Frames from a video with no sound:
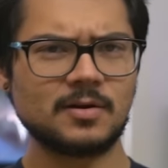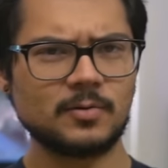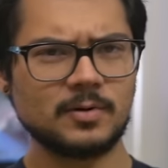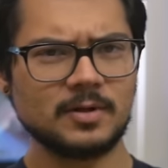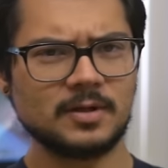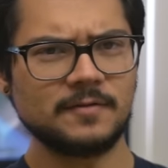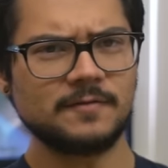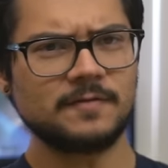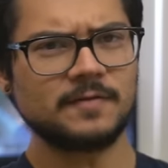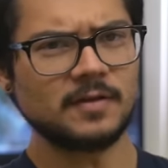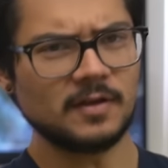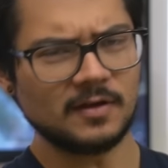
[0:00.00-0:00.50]

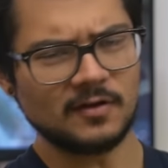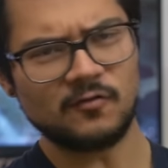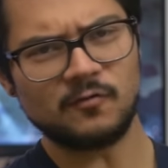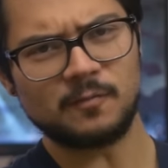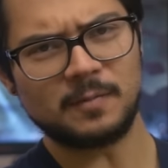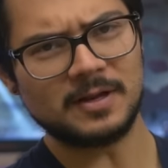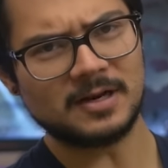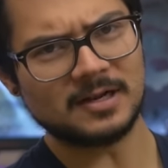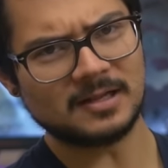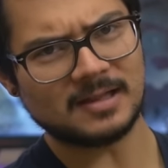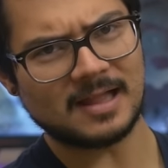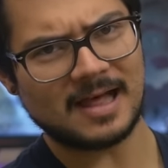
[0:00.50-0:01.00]
if you've
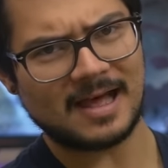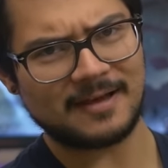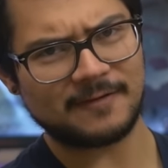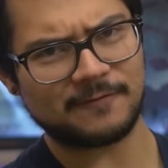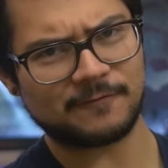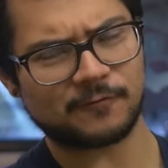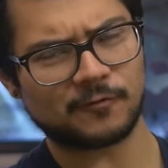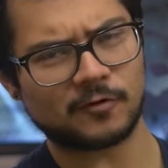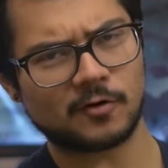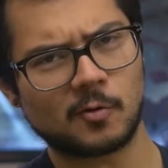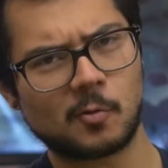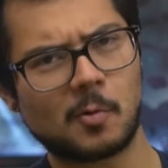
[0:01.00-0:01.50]
been alive
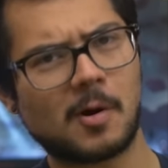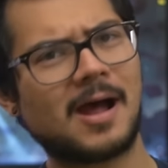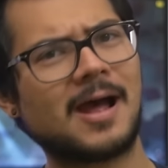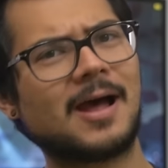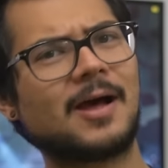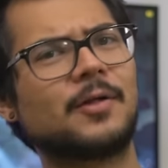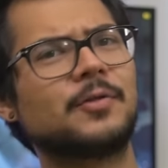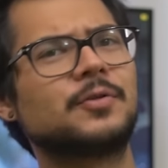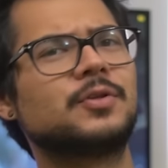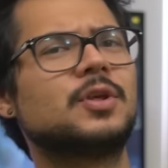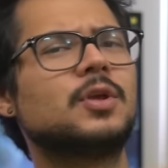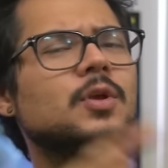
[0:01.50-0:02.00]
for a
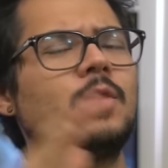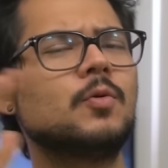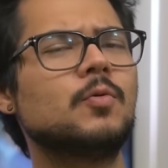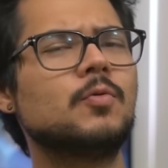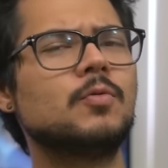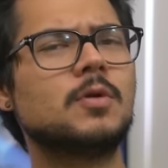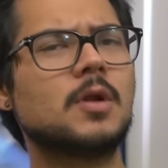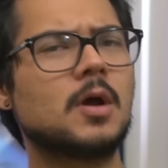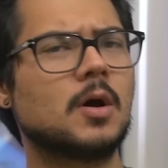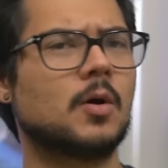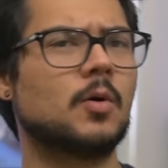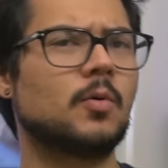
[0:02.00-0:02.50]
while, you
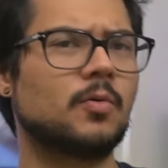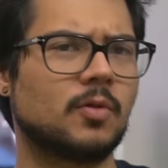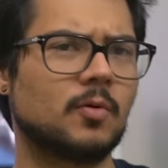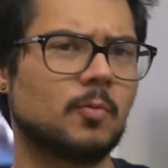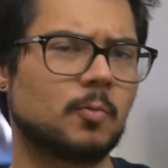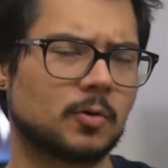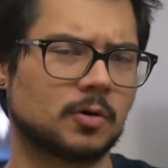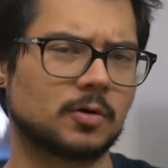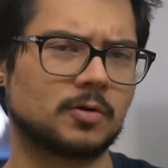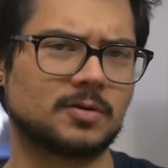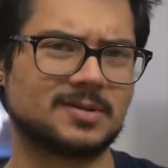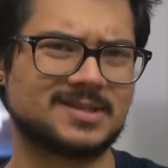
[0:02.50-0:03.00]
know the
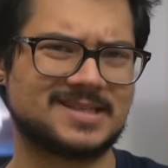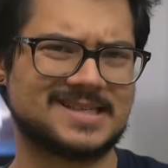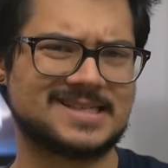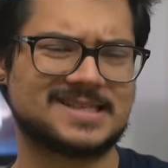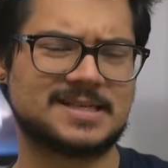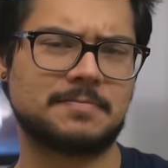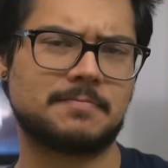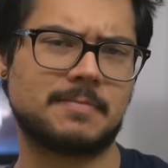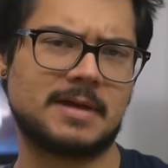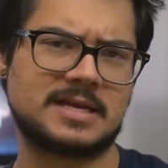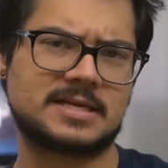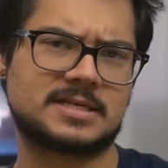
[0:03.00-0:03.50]
world is
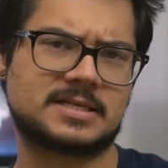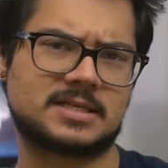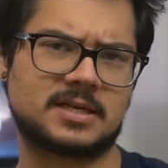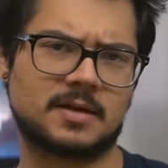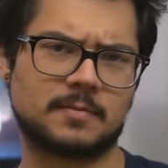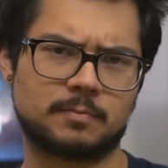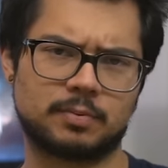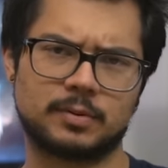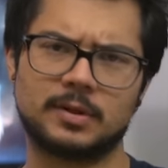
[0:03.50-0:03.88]
a messed up